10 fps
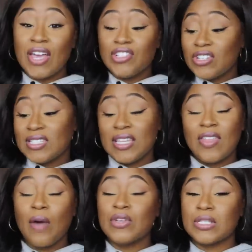as you can see,
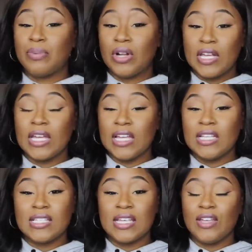that was pretty
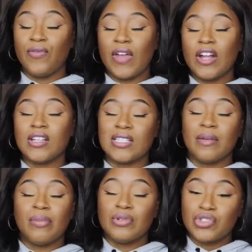easy, very simple,